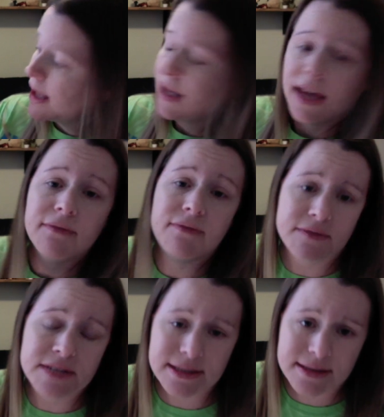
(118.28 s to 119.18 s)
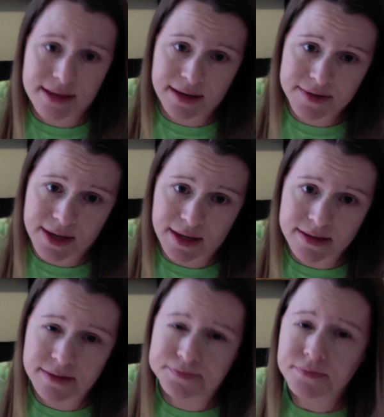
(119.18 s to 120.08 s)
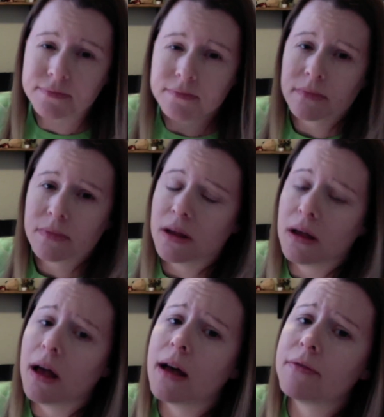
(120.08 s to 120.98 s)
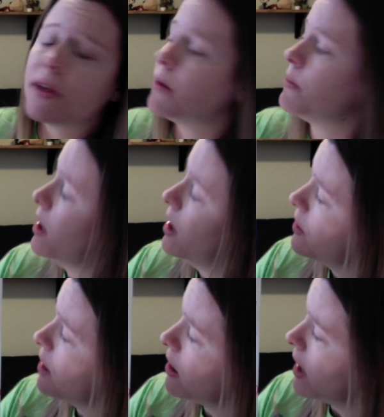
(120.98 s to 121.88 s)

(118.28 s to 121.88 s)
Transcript: and 15 slave states. Of them, there are